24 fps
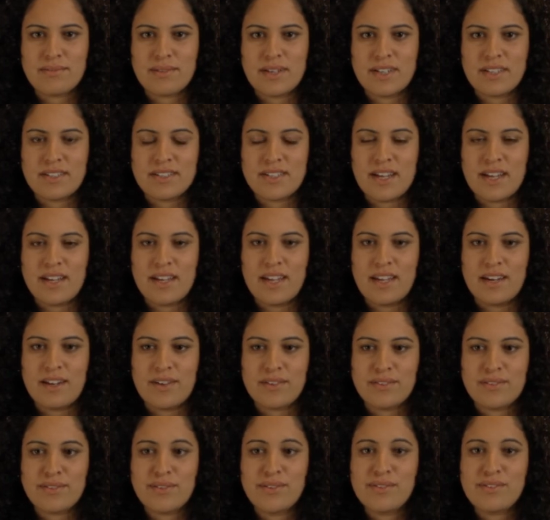what I'd done, and I
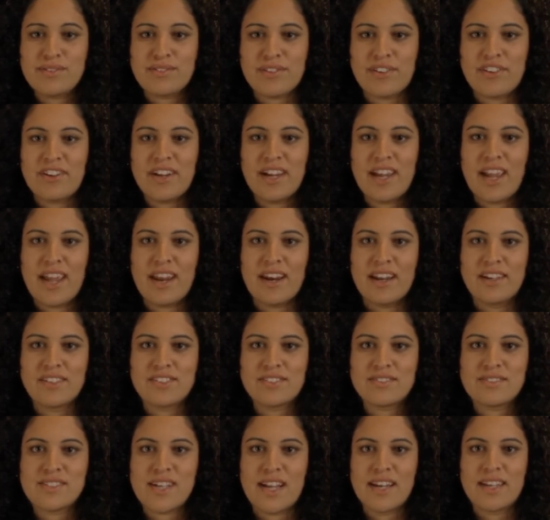was so sorry, and I
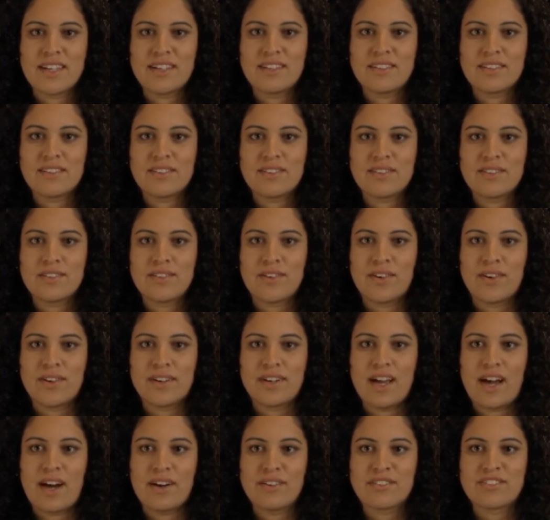just telling God
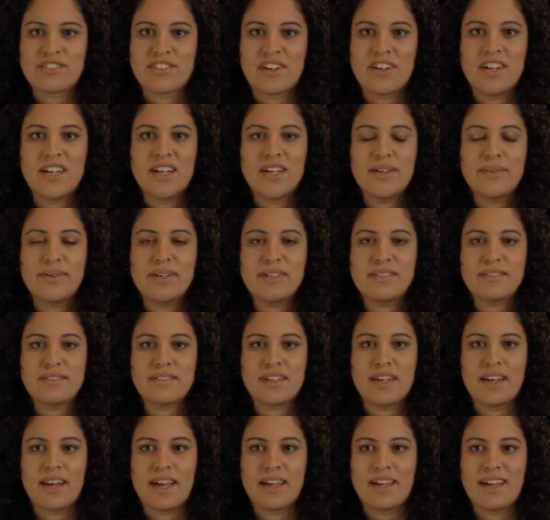how sorry I was,
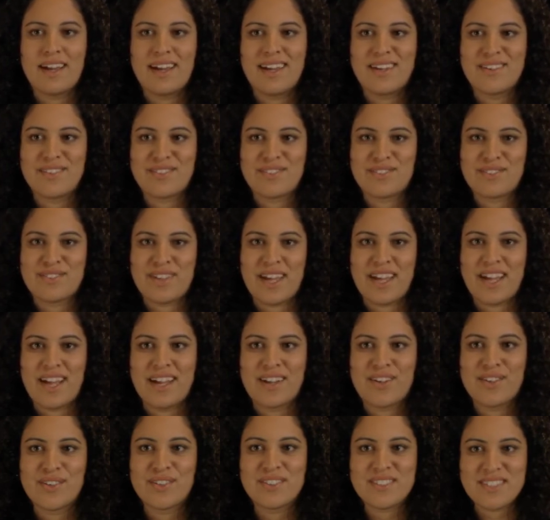and it was like
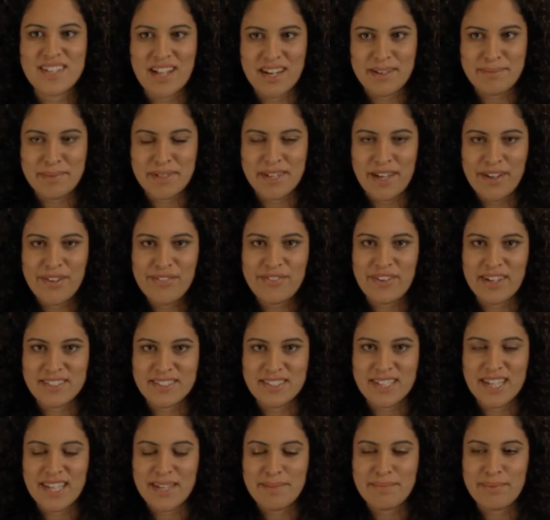I couldn't tell him enough. I had
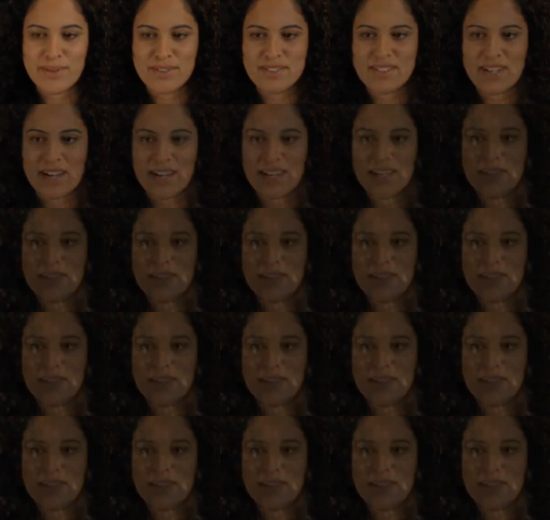to keep on telling